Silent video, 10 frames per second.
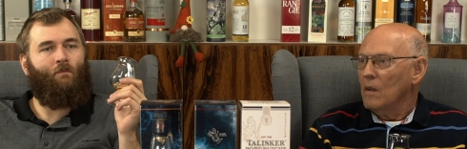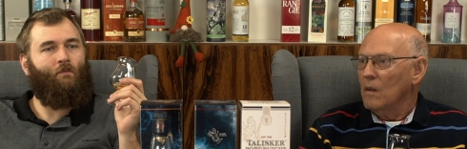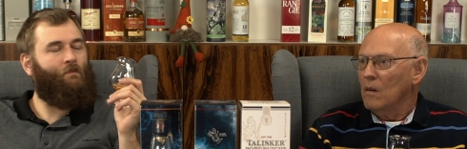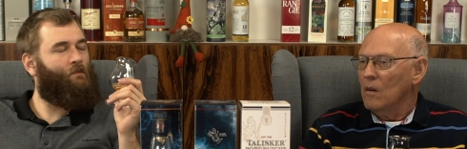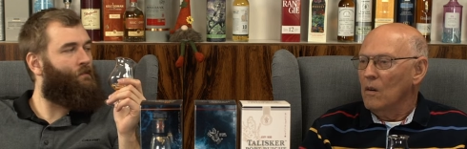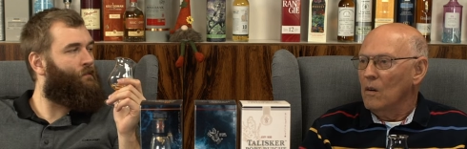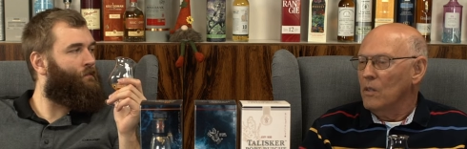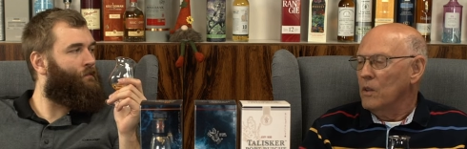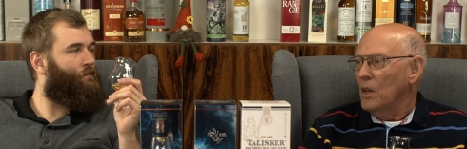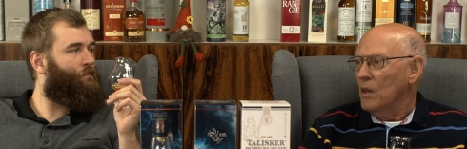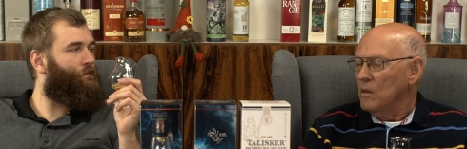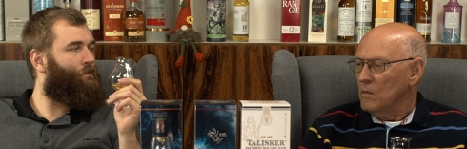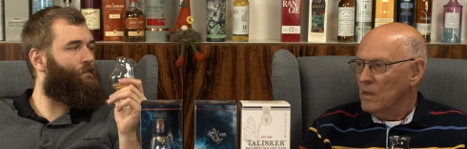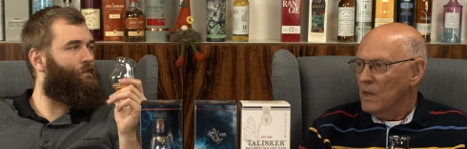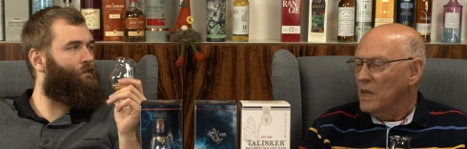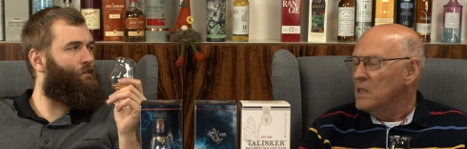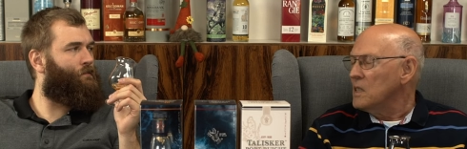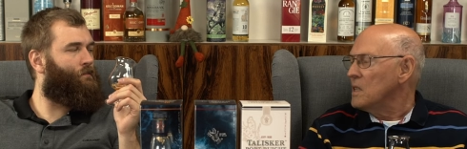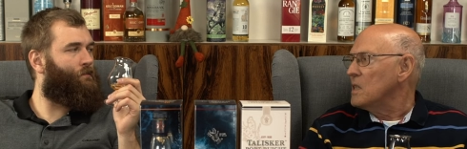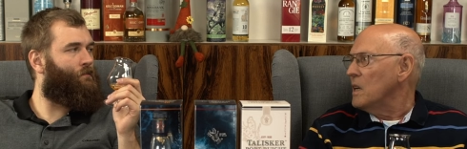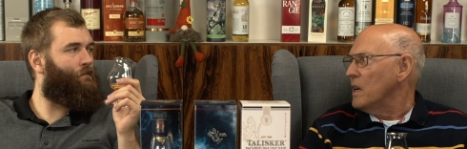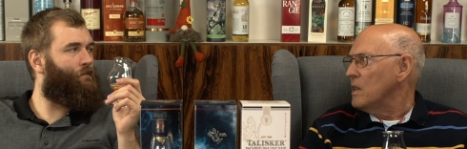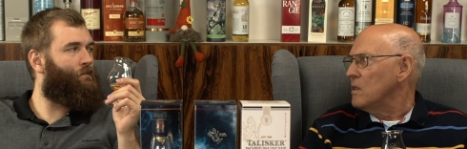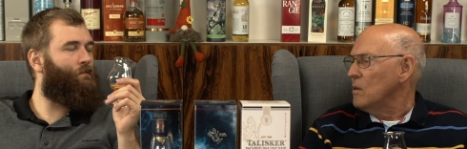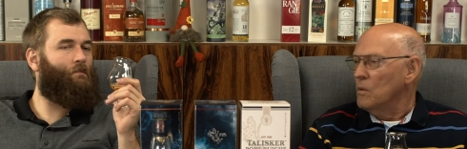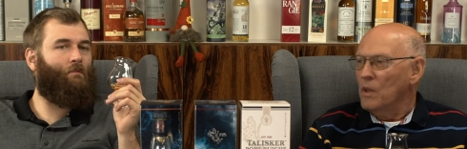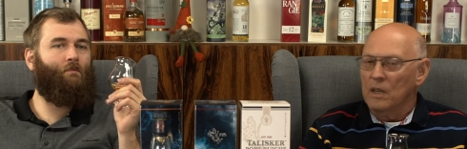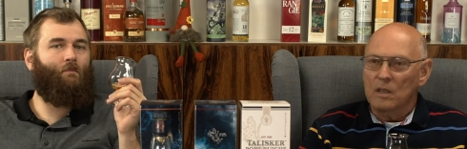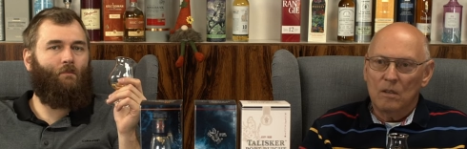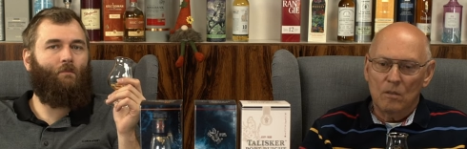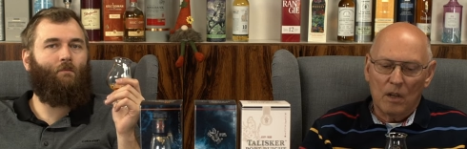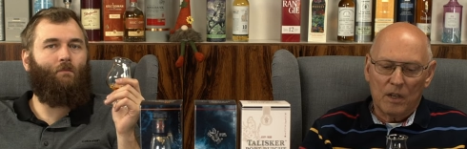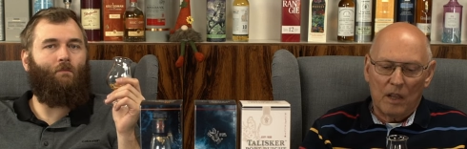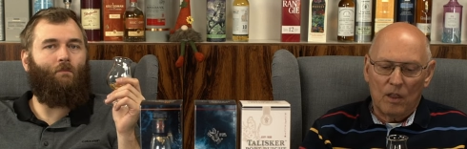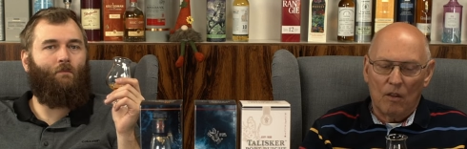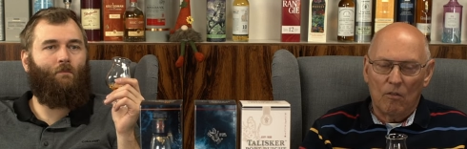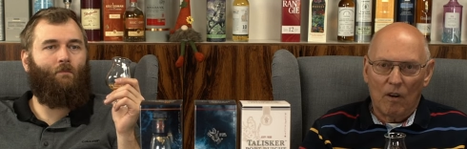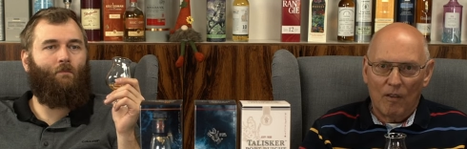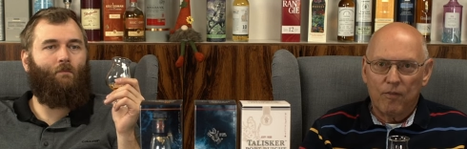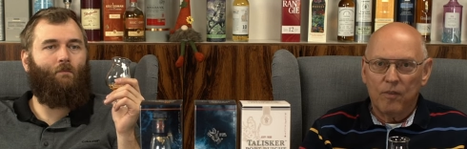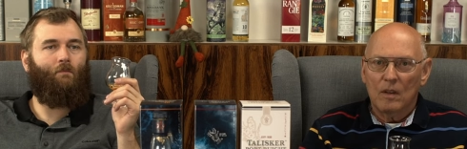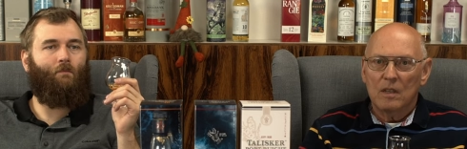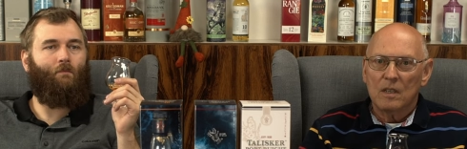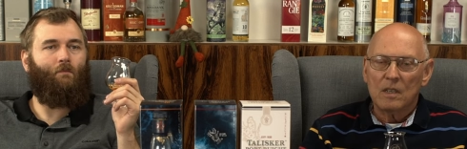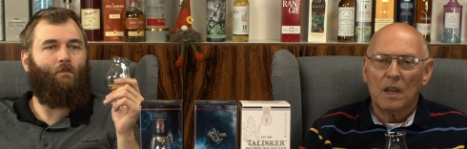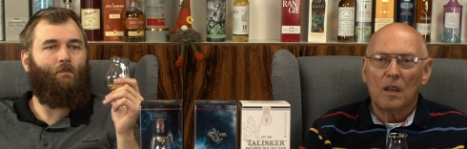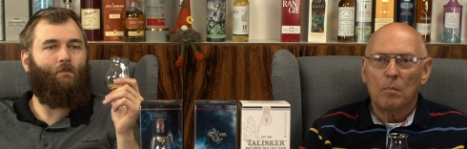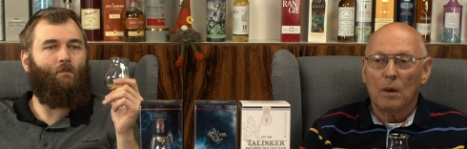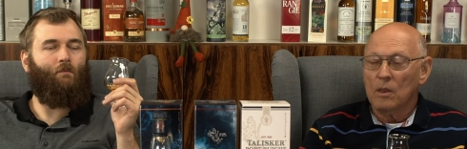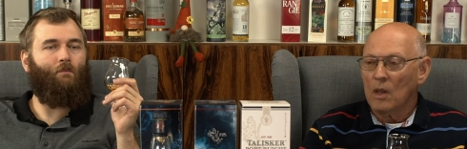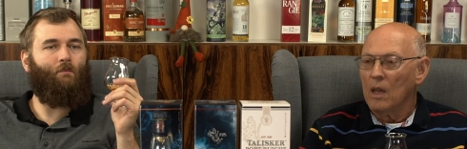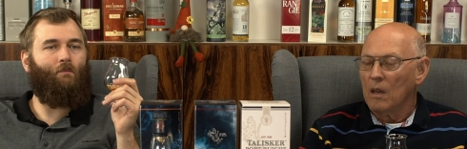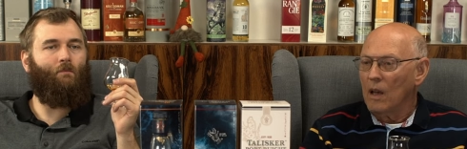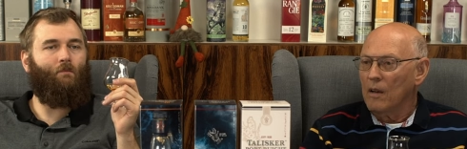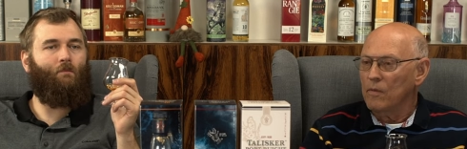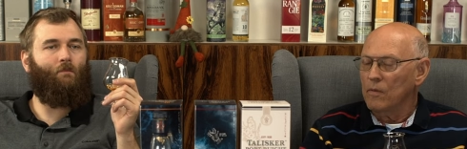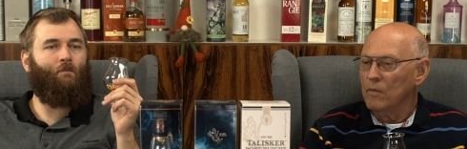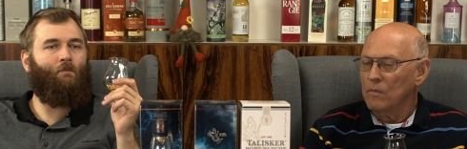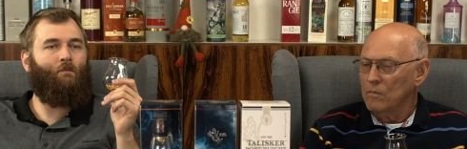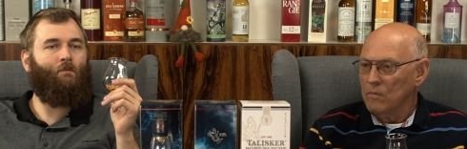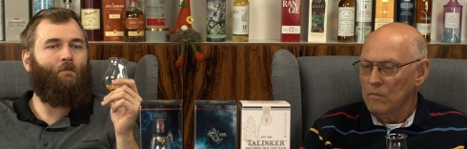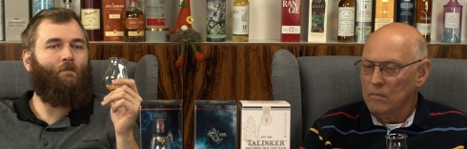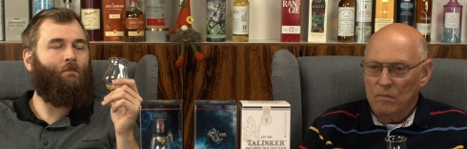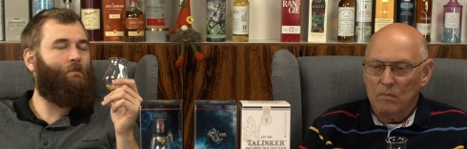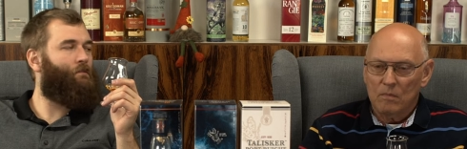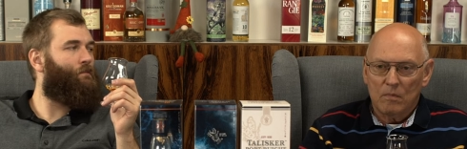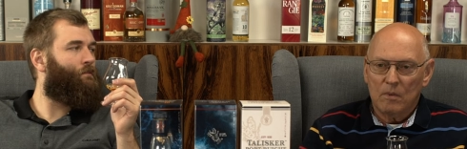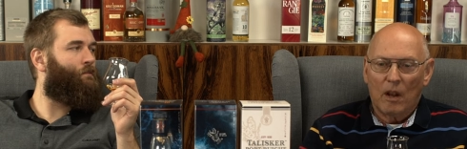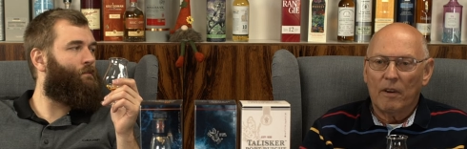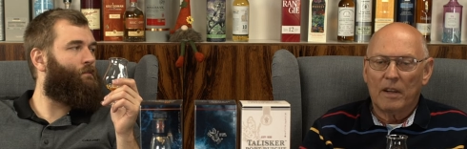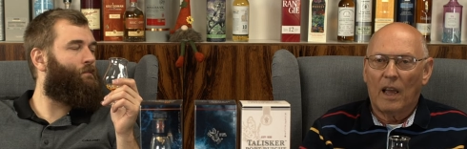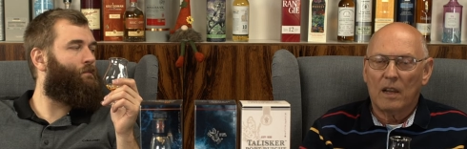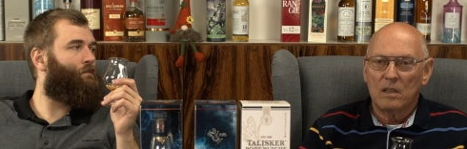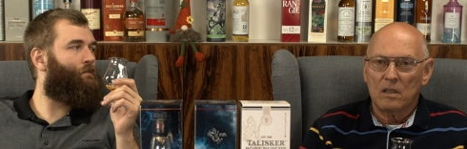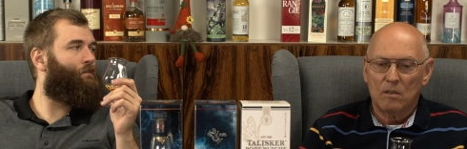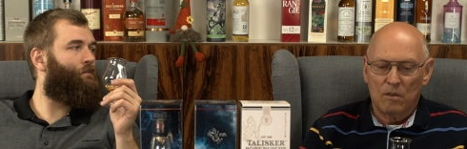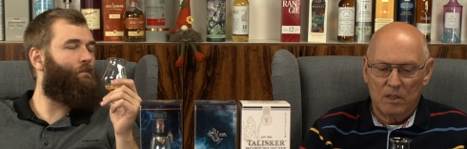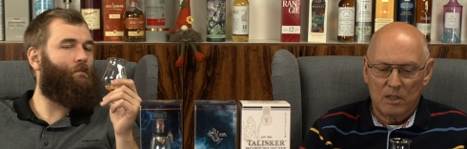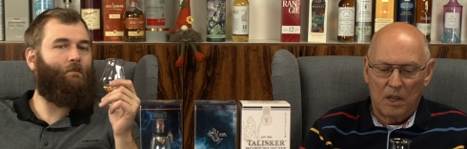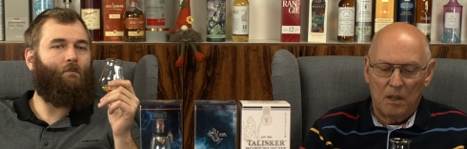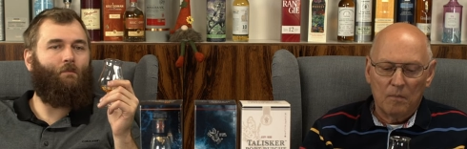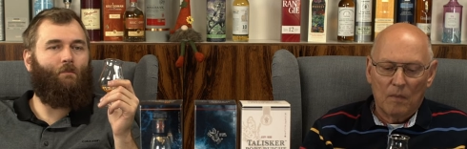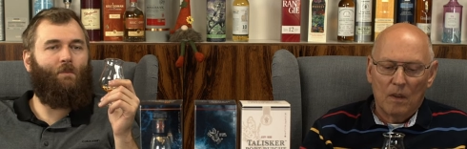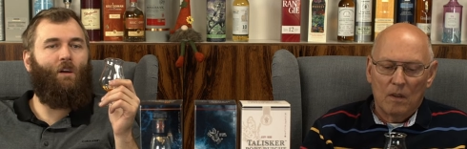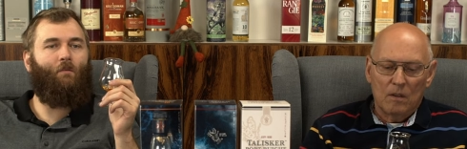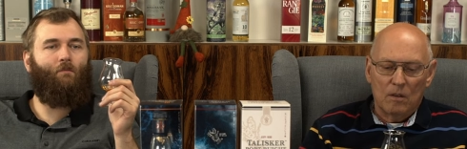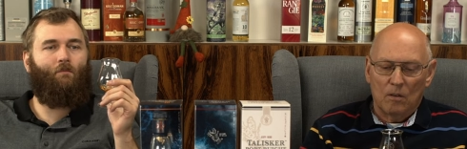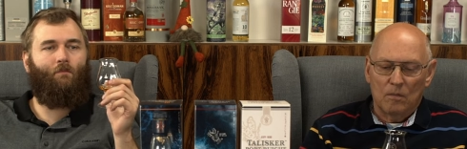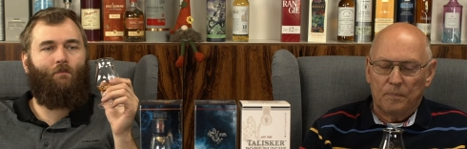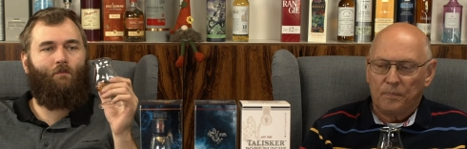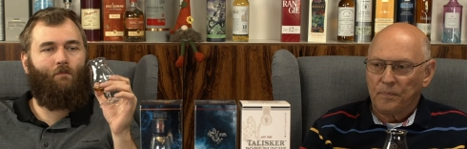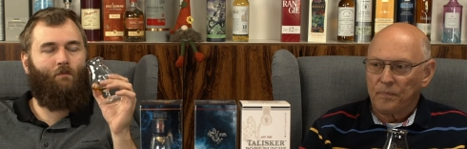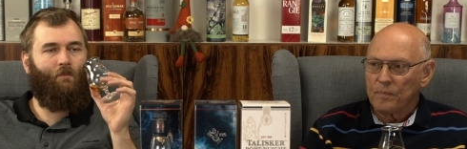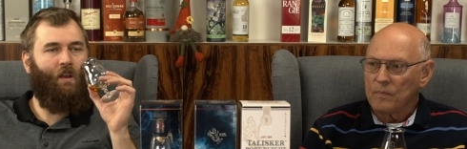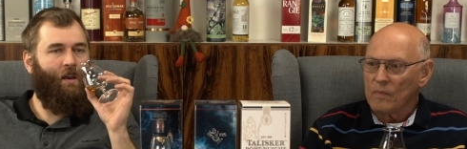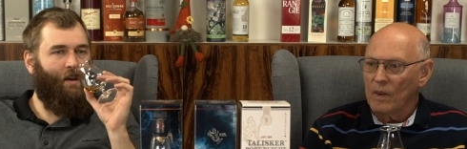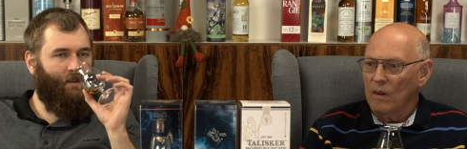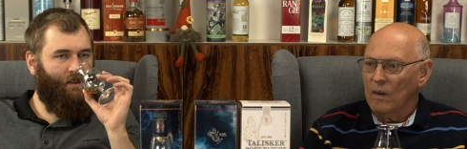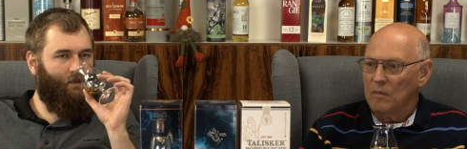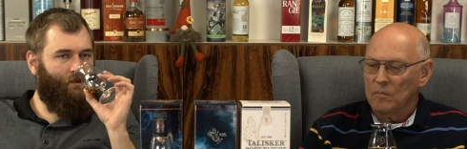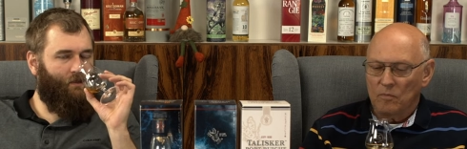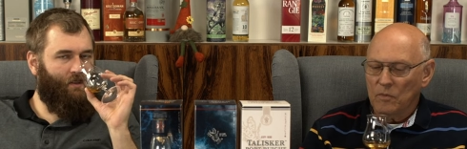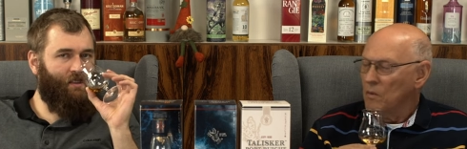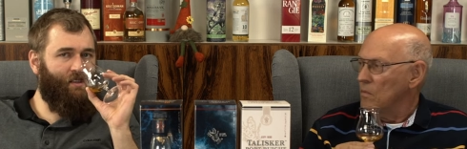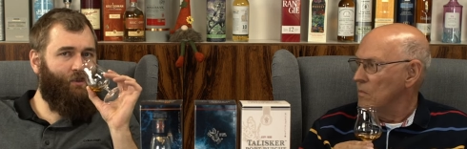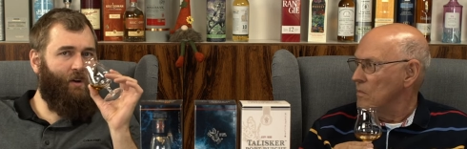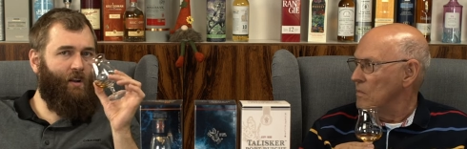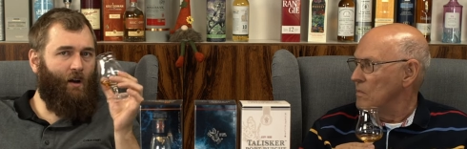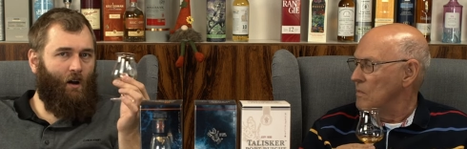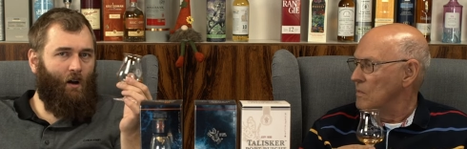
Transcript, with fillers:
Speaker 1: uh, on the eastern side. So they mm -hmm. do not get the rough sea, but they have direct access to the sea. Yep. So Oh,
Speaker 2: this is really a, a